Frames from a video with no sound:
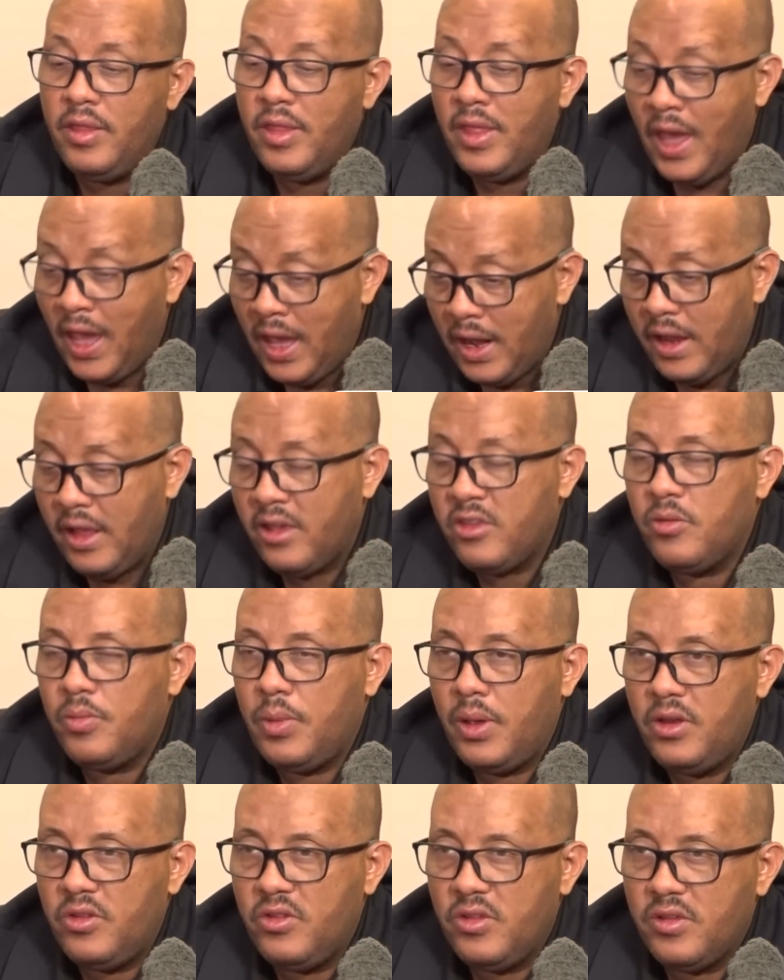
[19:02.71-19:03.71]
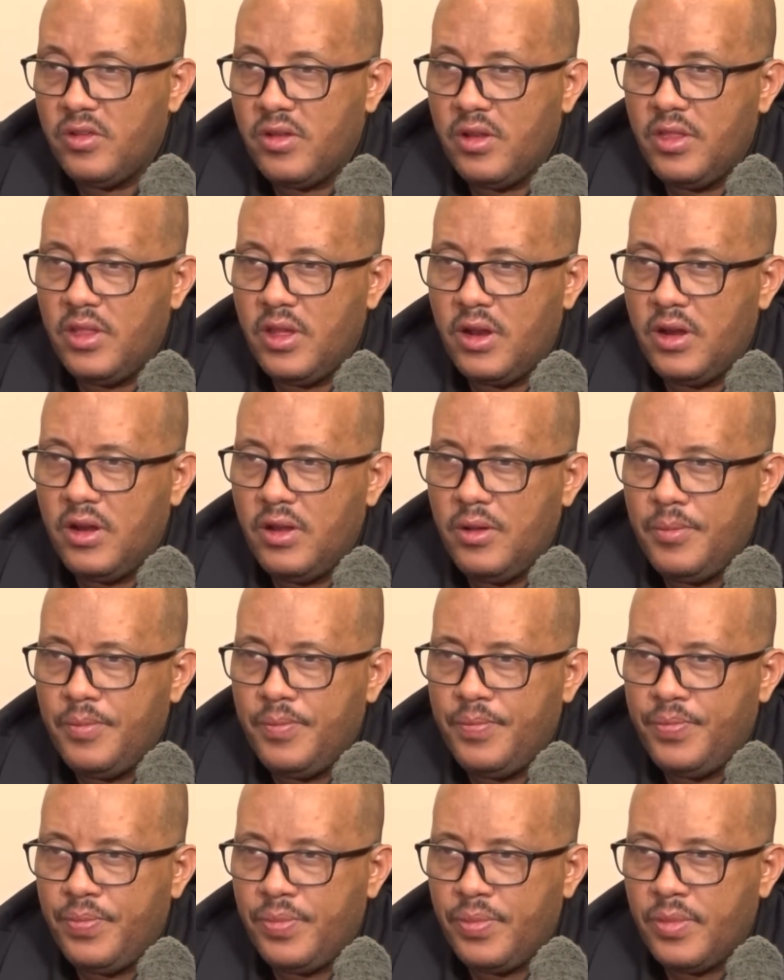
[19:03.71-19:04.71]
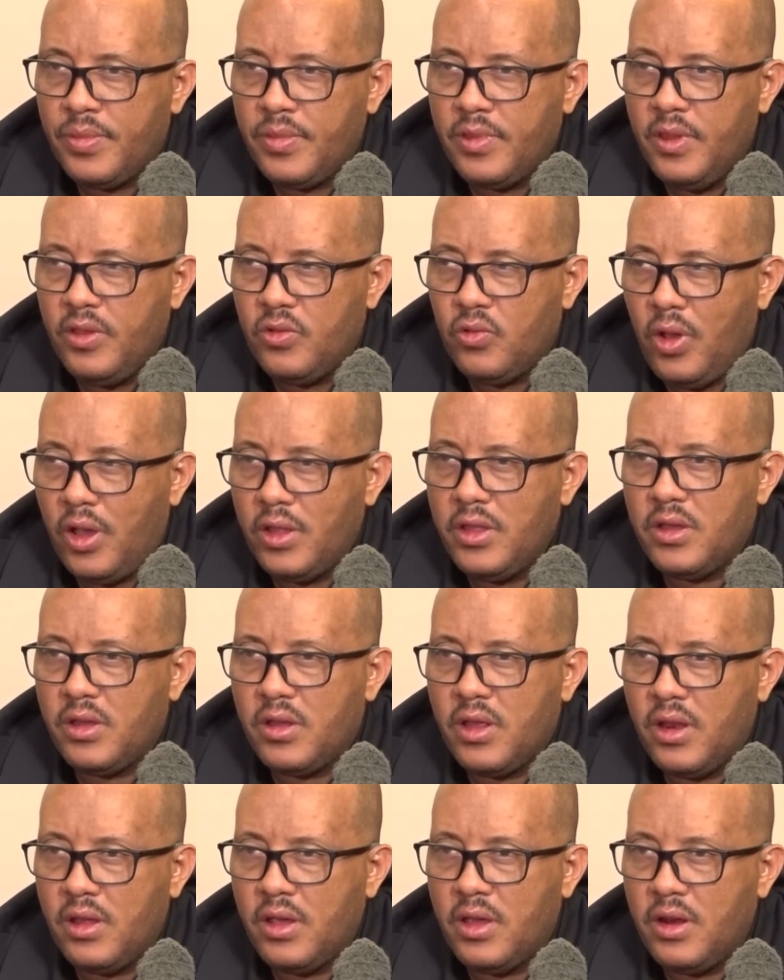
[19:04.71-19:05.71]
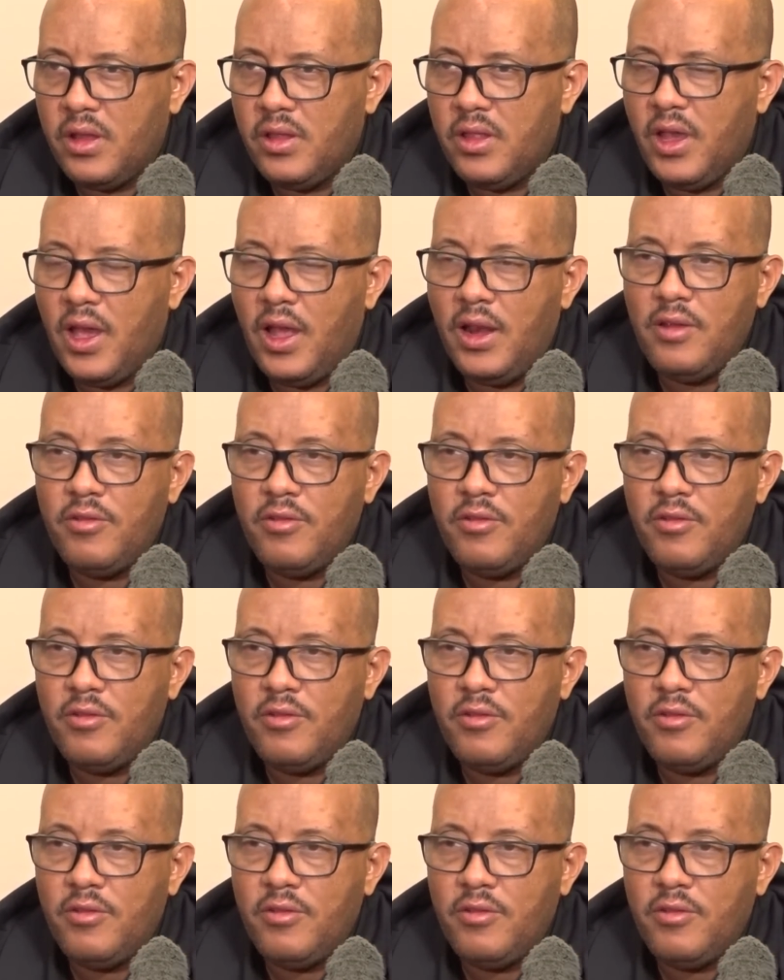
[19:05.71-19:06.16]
their expeditious return is quite critical